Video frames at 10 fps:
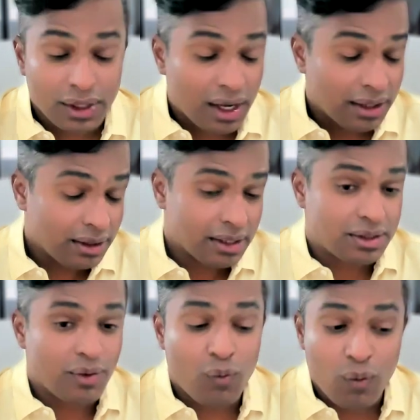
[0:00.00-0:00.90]
I think
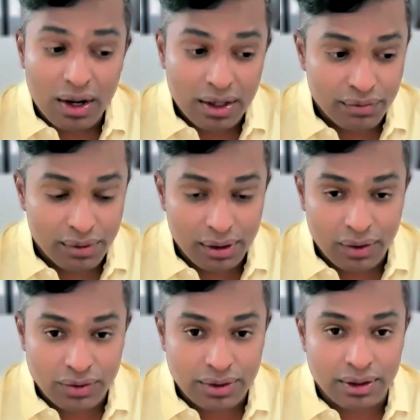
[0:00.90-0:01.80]
that's a wonderful
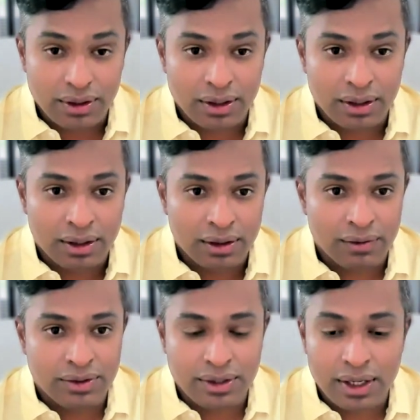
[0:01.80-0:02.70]
question,
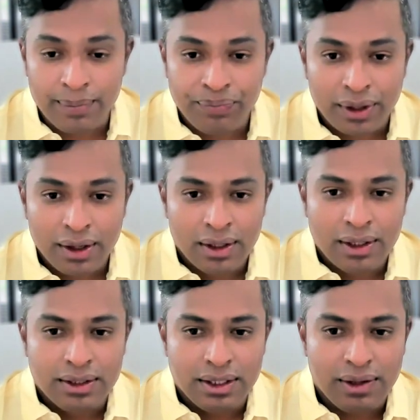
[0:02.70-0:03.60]
Sia.
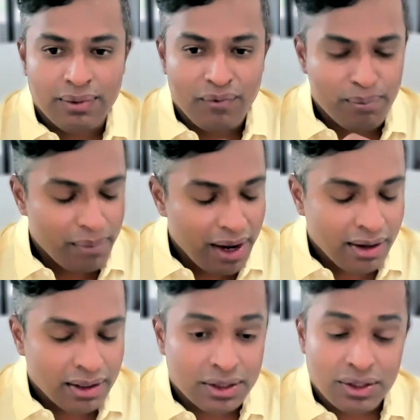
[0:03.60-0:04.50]
See,
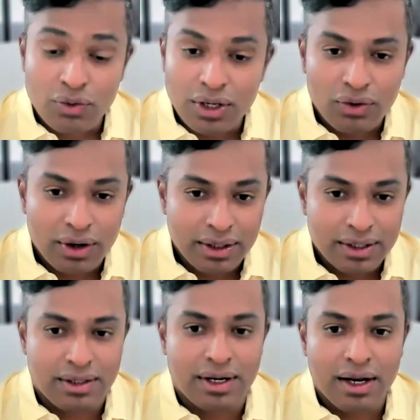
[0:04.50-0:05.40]
main is you need to
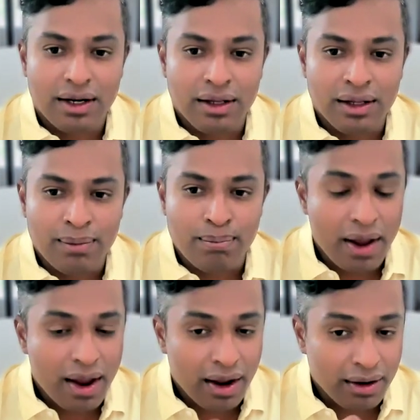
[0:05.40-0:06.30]
understand the
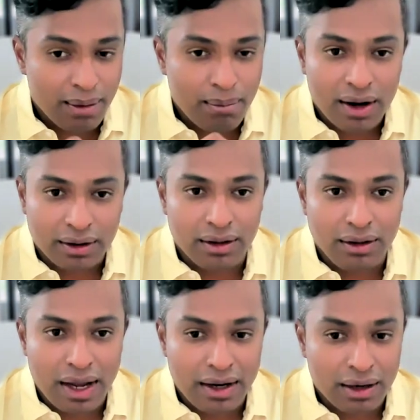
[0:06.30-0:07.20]
Bay Area
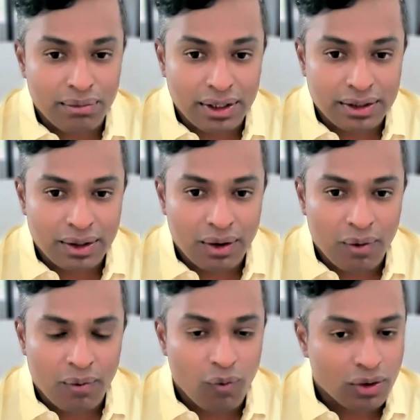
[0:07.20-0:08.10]
market dynamics.
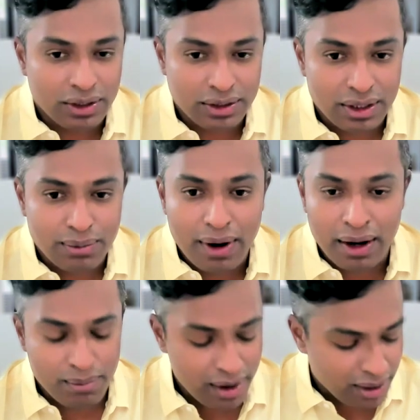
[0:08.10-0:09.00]
What is that
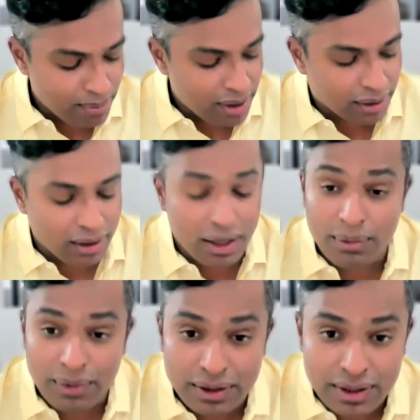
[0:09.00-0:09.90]
Bay Area market
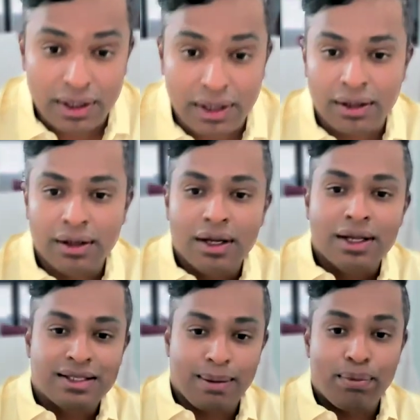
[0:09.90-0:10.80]
dynamics? Is like
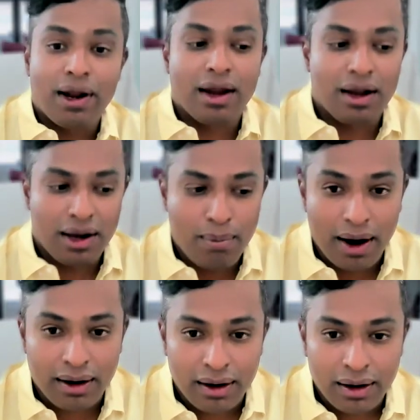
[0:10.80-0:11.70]
supply and
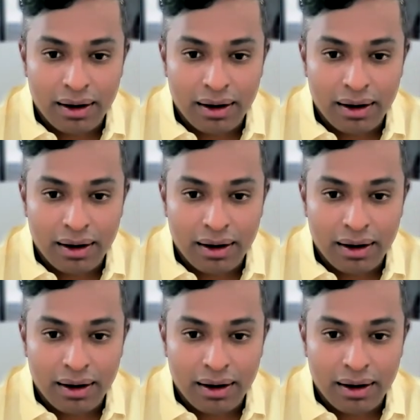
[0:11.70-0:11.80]
demand.